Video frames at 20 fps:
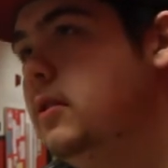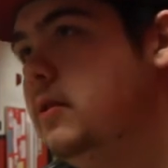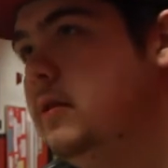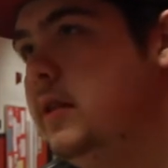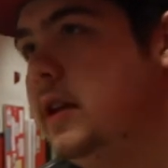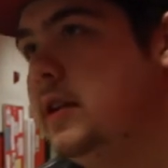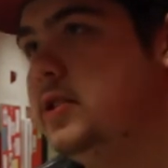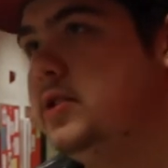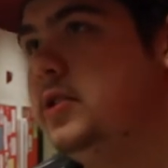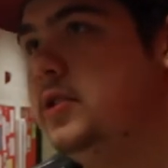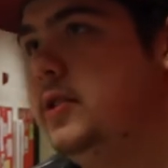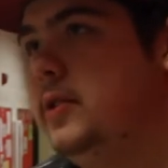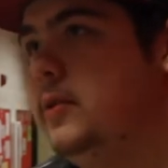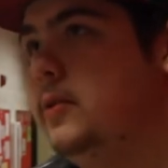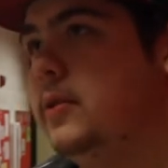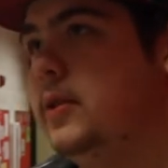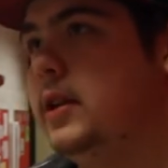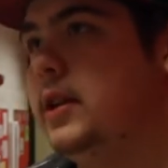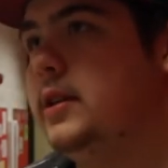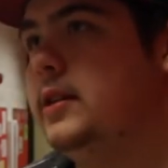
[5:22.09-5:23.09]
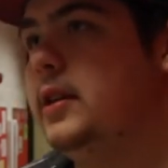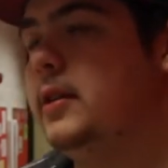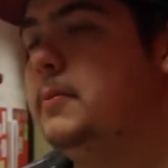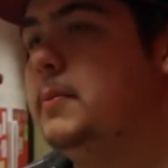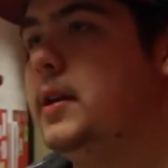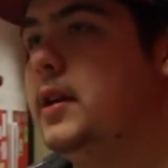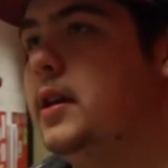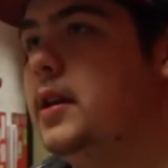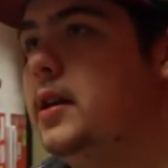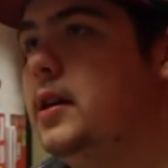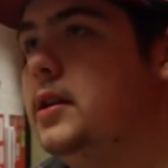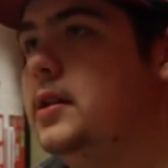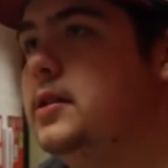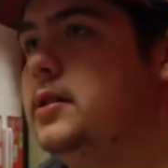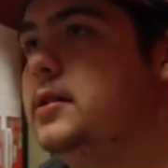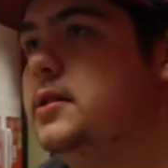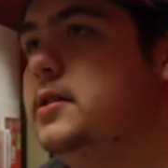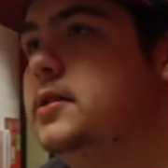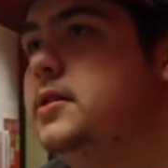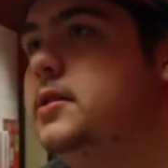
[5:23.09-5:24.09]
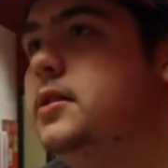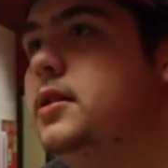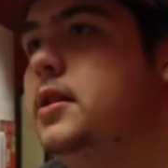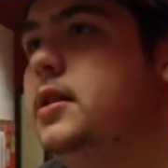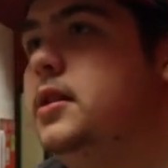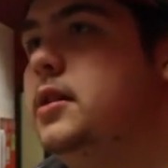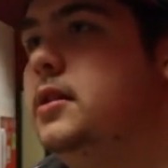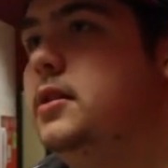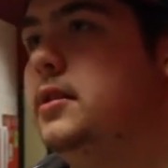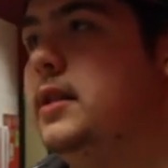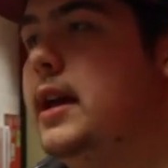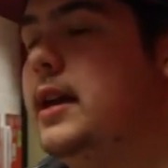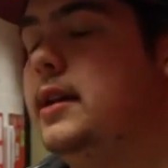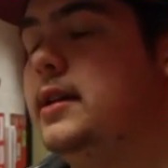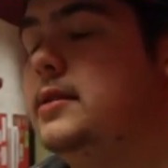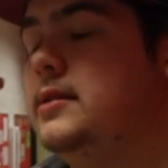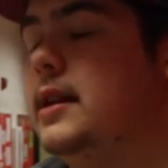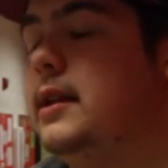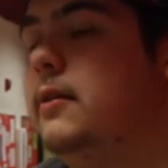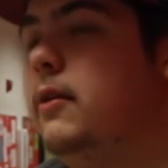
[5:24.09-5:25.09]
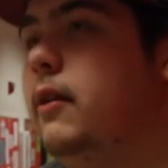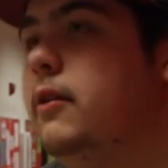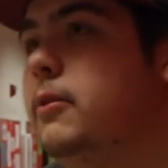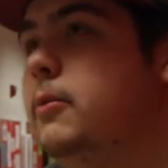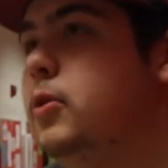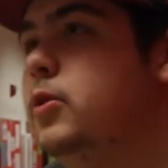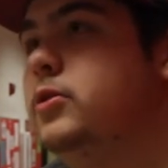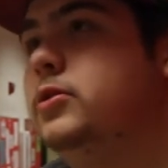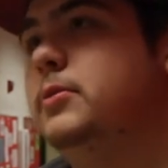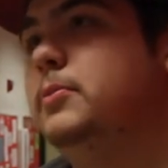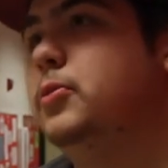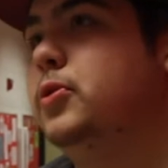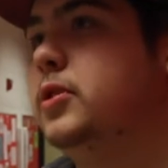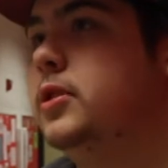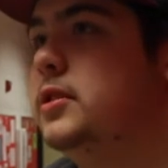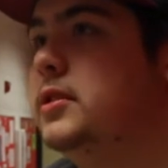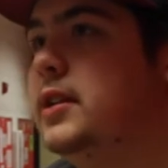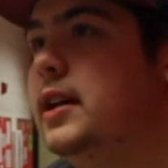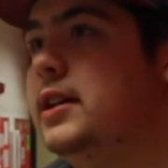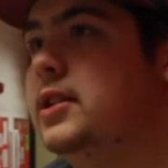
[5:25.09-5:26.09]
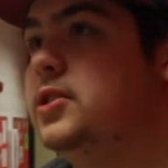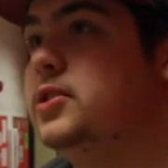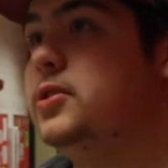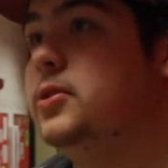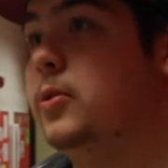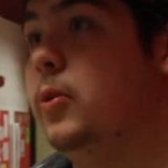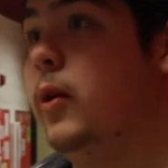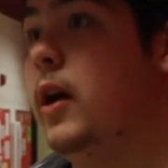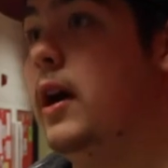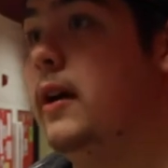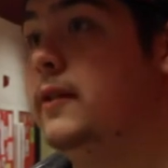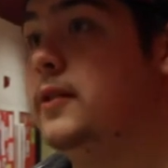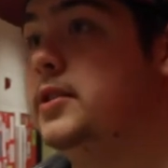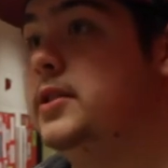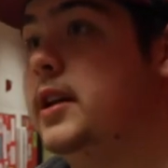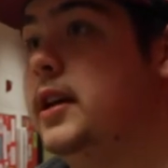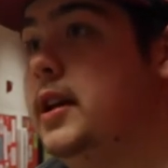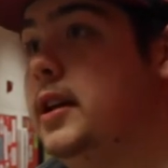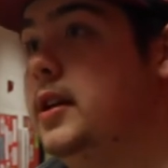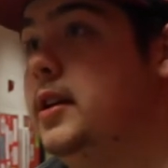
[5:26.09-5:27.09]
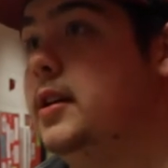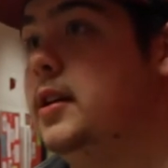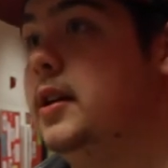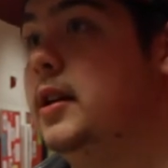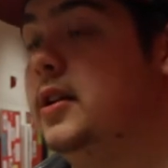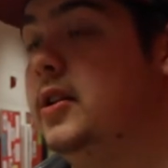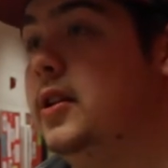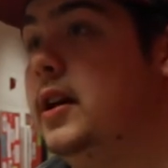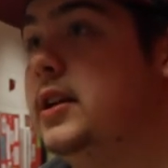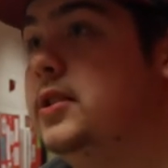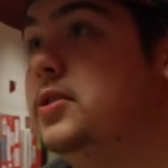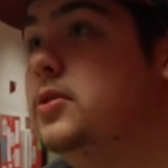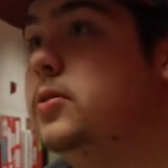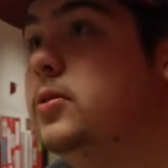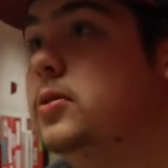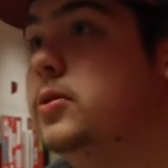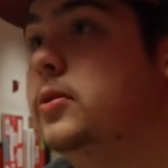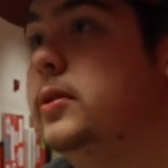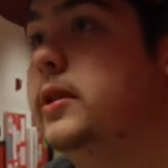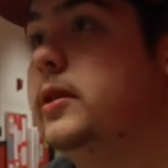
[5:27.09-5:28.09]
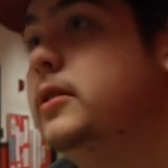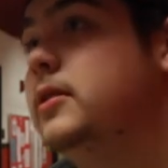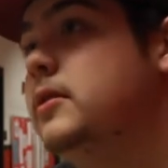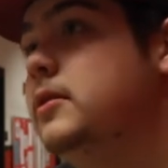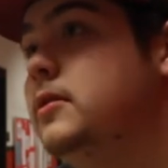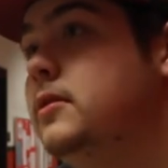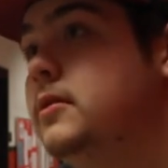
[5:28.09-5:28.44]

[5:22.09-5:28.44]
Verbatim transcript: next to you or anything because that is like one of the most important tests you will ever take in your high school career.